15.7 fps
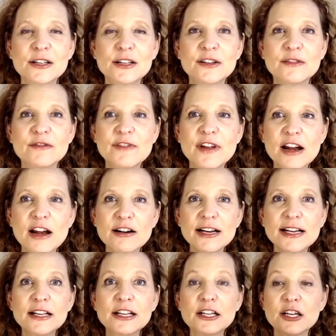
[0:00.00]

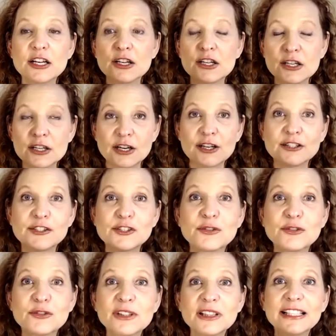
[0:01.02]
Very
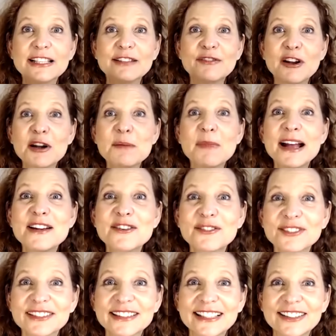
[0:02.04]
astutely, very
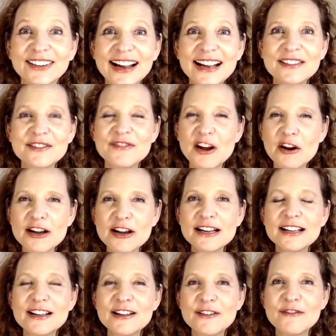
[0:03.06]
minutely, right?
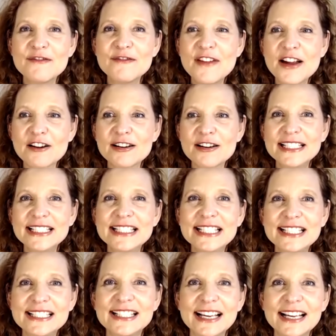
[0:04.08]
Very, very
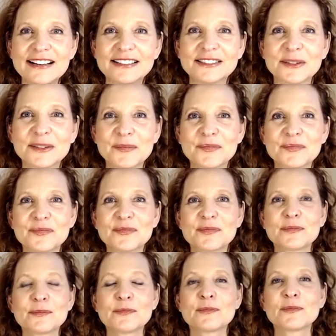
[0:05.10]
detailed.
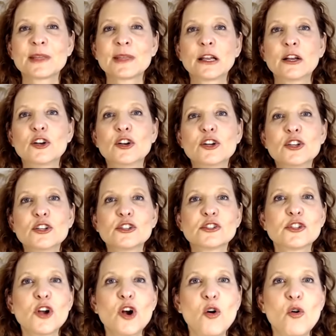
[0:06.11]

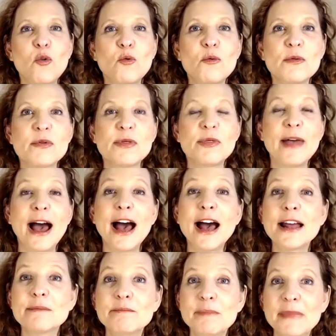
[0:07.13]
So
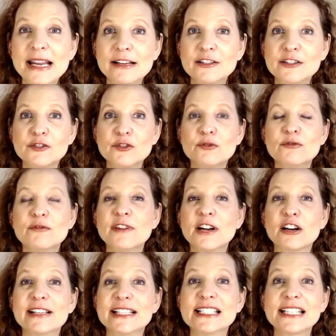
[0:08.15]
that makes you
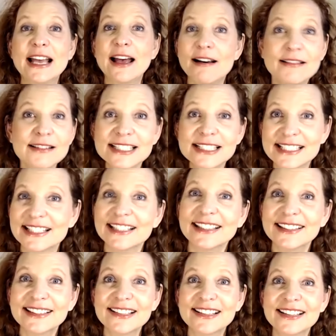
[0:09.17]
very talented